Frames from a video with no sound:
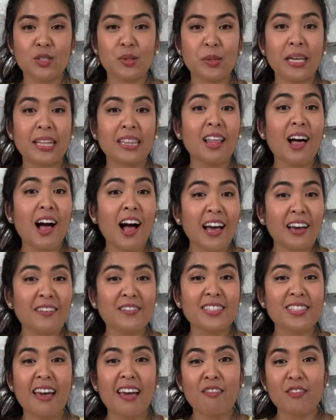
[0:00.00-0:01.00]
doing
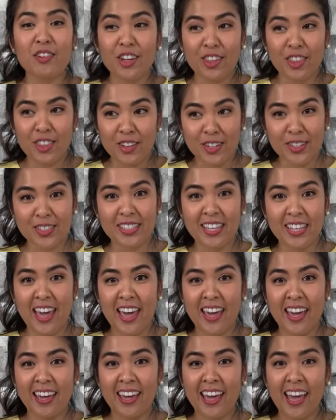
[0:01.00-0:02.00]
lives every
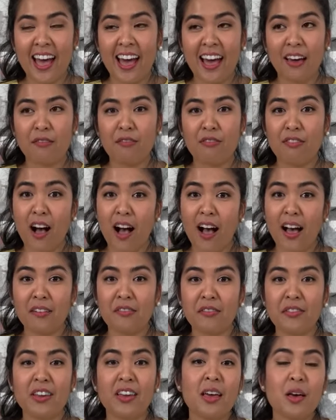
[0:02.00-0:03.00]
Thursday at
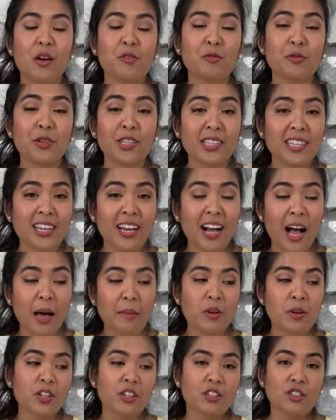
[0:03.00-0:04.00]
5. Really,
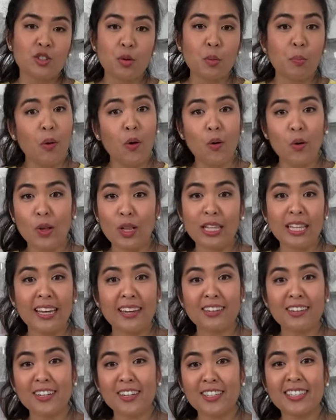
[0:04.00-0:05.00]
I'm gonna do a poll
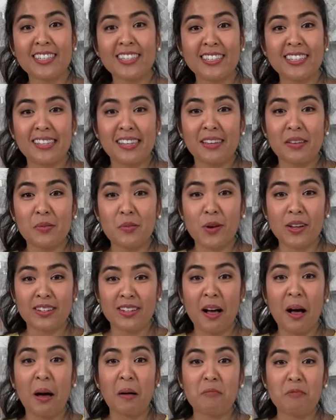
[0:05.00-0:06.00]
later to see what
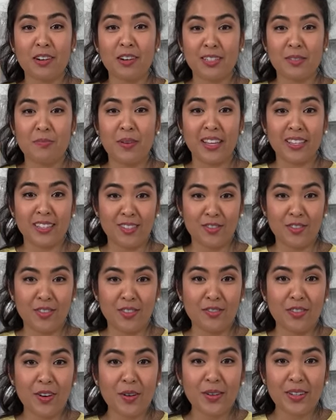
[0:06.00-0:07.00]
time works best for
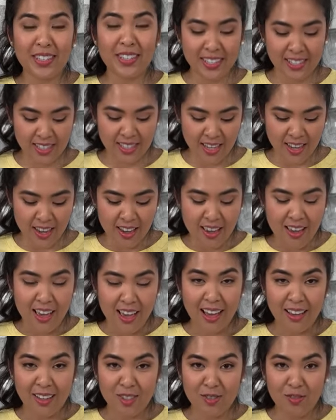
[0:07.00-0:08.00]
folks
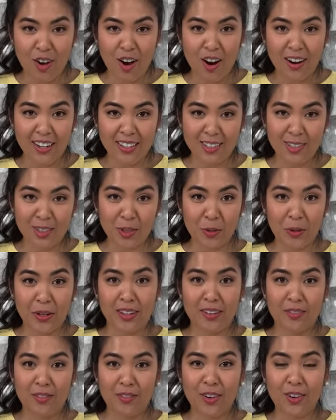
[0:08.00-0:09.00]
as far as
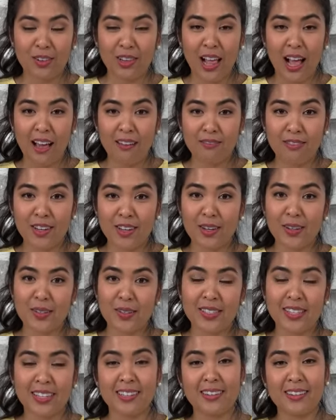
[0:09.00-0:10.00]
joining for a live
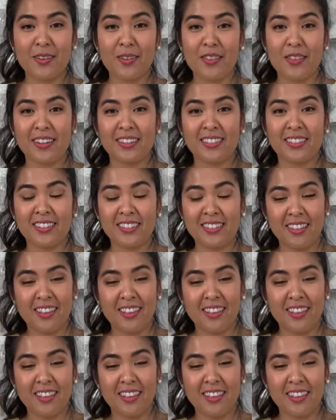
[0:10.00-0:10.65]
goes. I know there's